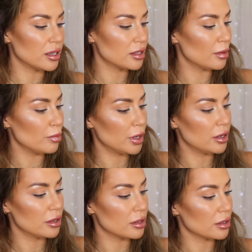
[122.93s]
as simple
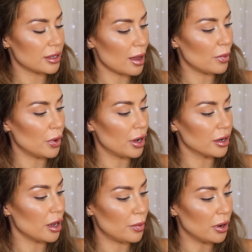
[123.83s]
as step
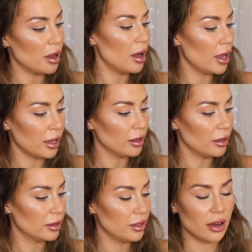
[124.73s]
1, apply
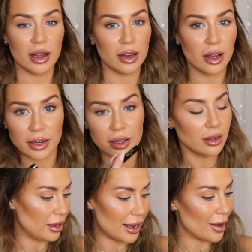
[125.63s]
the eyeliner,
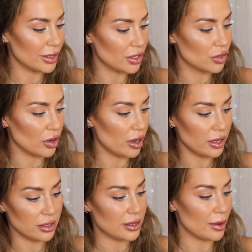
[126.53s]
allow it to dry.
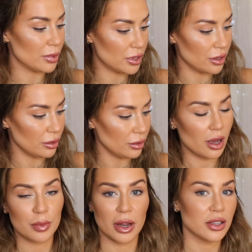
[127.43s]
Step 2,
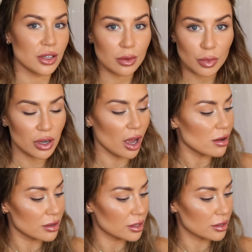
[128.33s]
apply 2 more
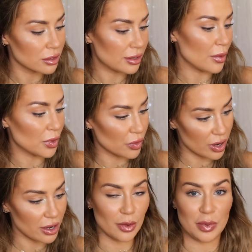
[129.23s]
coats. Step
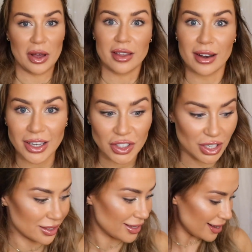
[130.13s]
3, apply the
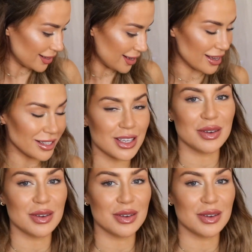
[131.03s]
lashes. So let's get into